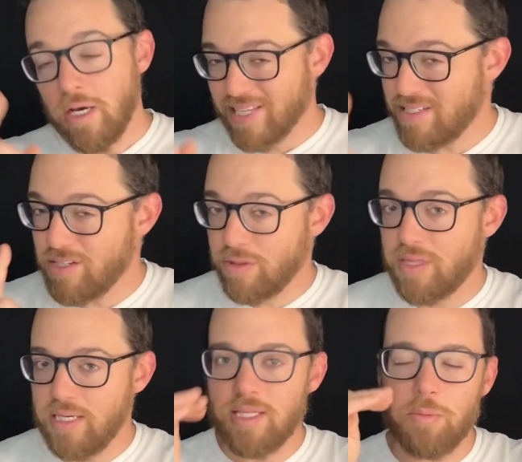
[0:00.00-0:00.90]
They still
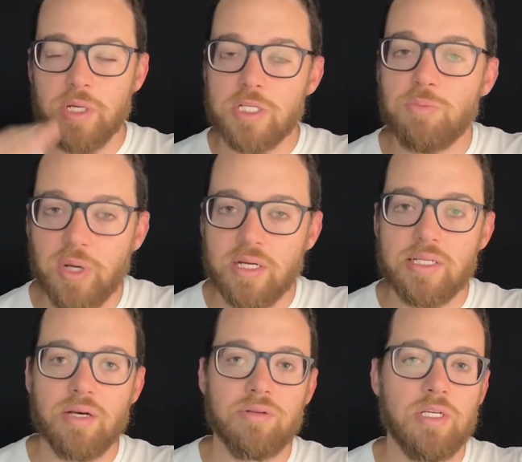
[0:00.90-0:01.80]
think that, but it's buried
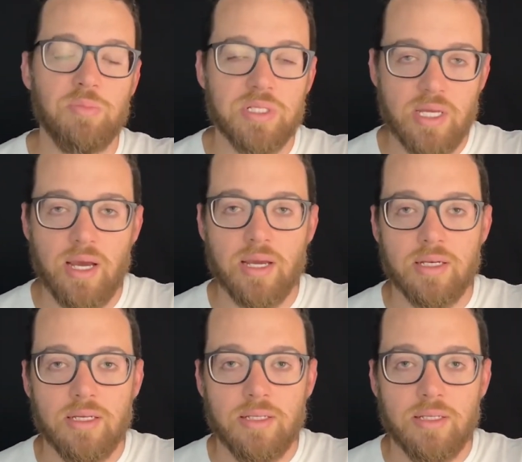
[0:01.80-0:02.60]
down deep inside.